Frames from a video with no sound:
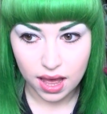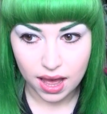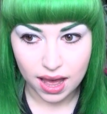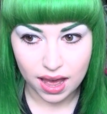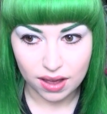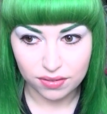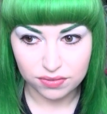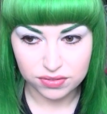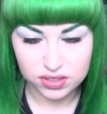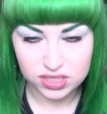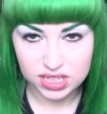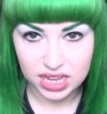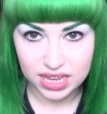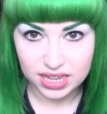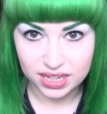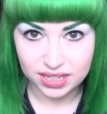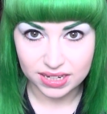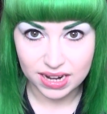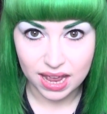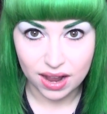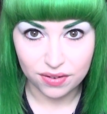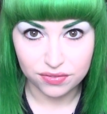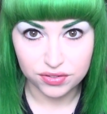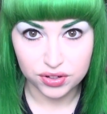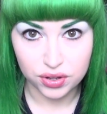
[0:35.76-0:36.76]
I've
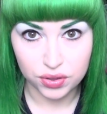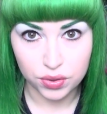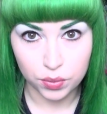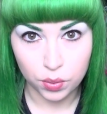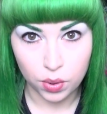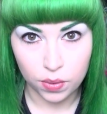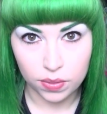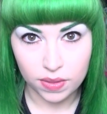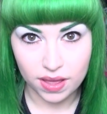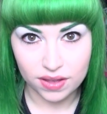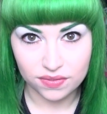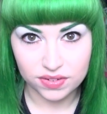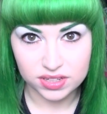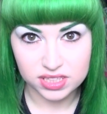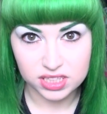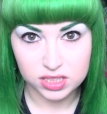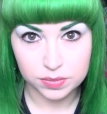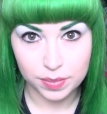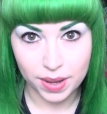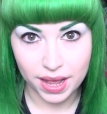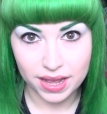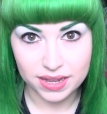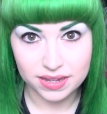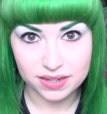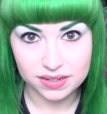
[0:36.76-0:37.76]
taken after, the one that I've
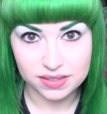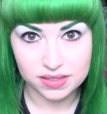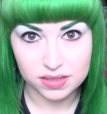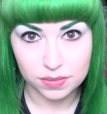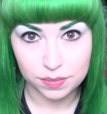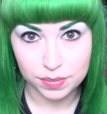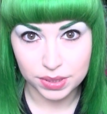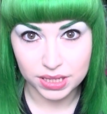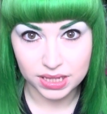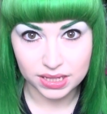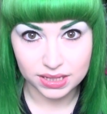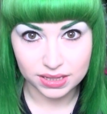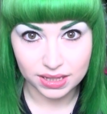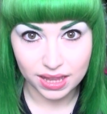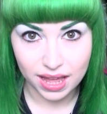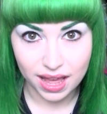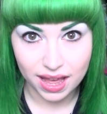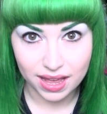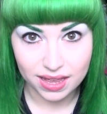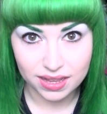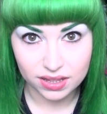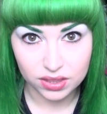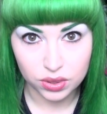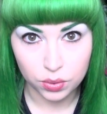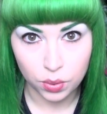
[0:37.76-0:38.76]
aspired to be
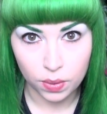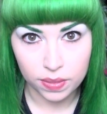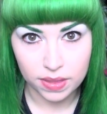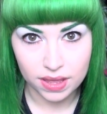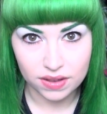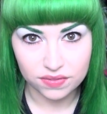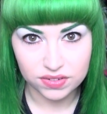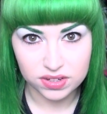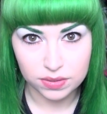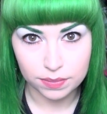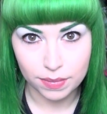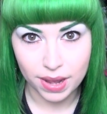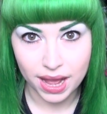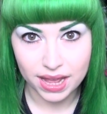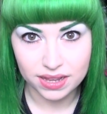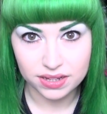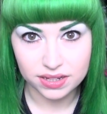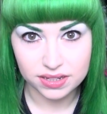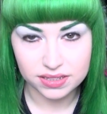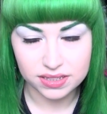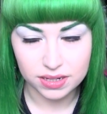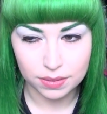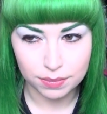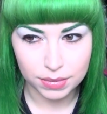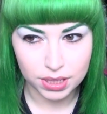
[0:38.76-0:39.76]
like, the one that I've
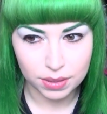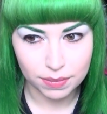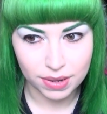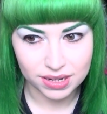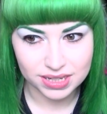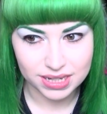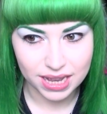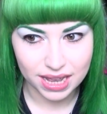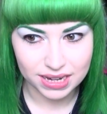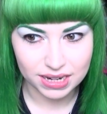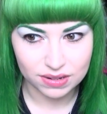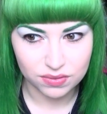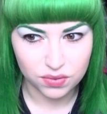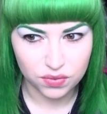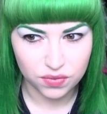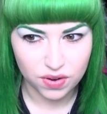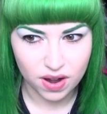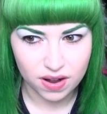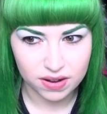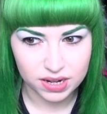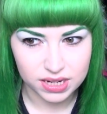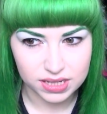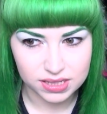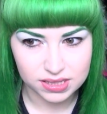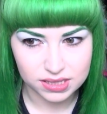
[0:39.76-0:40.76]
admired. And me and my dad have a
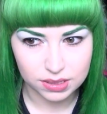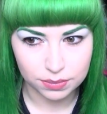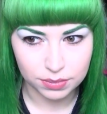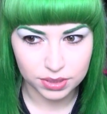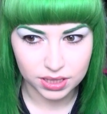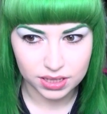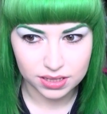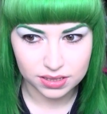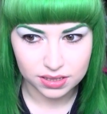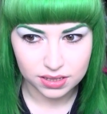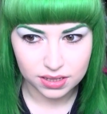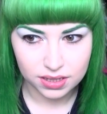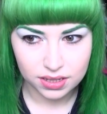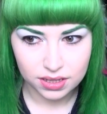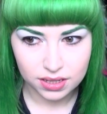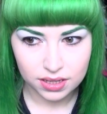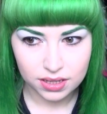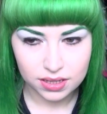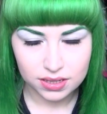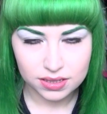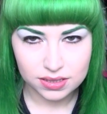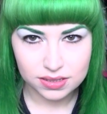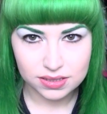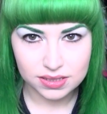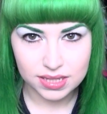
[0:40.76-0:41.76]
very similar
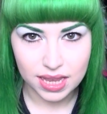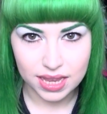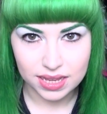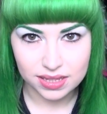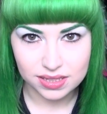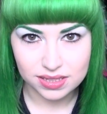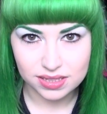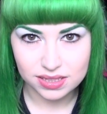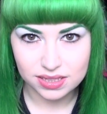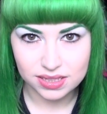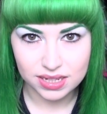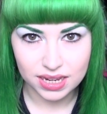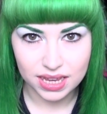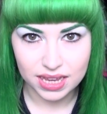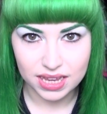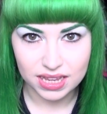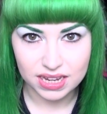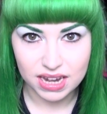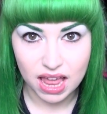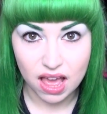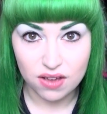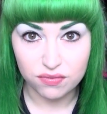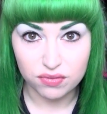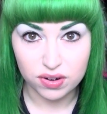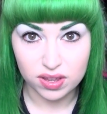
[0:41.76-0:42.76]
taste
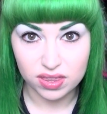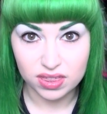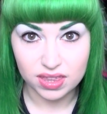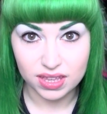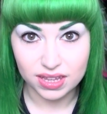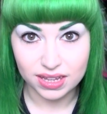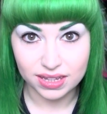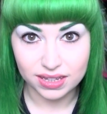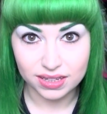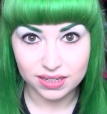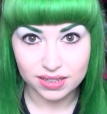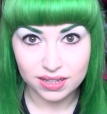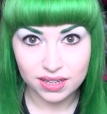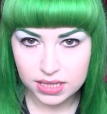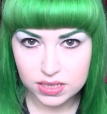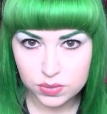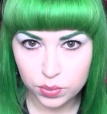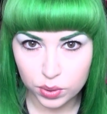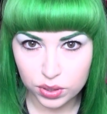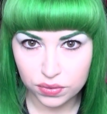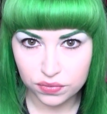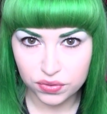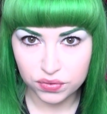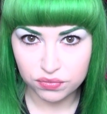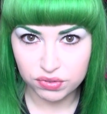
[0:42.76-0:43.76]
in everything. He's
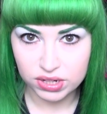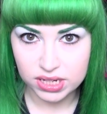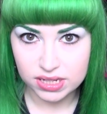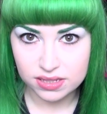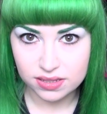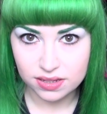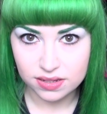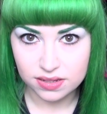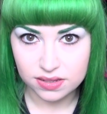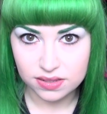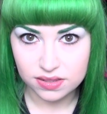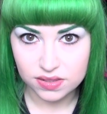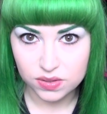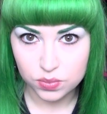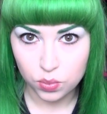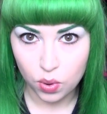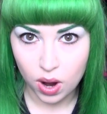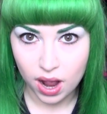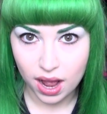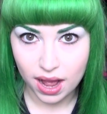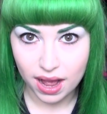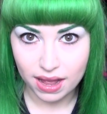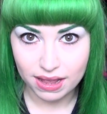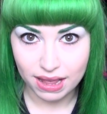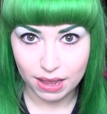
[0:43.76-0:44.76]
one of the reasons
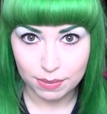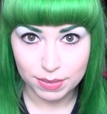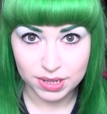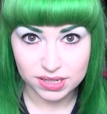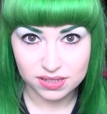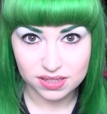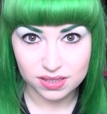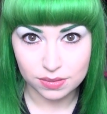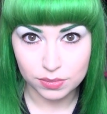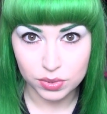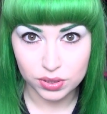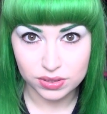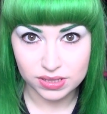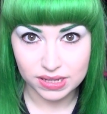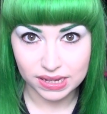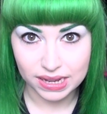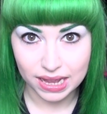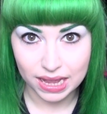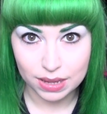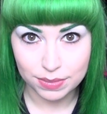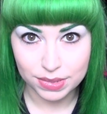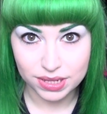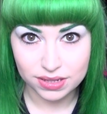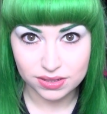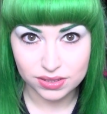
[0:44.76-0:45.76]
why I'm into the
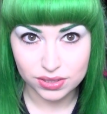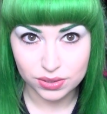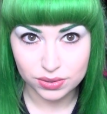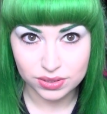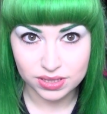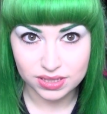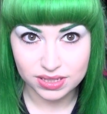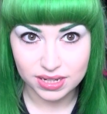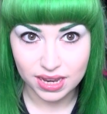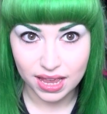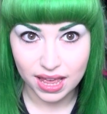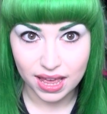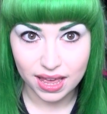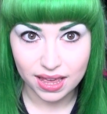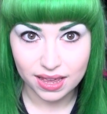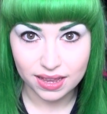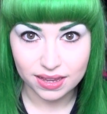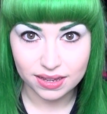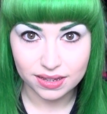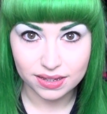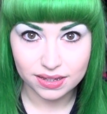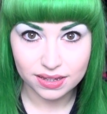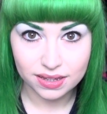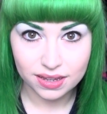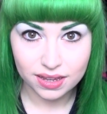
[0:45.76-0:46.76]
music I'm into
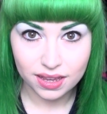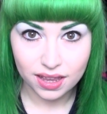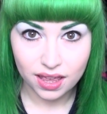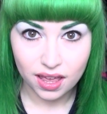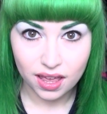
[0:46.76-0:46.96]
today.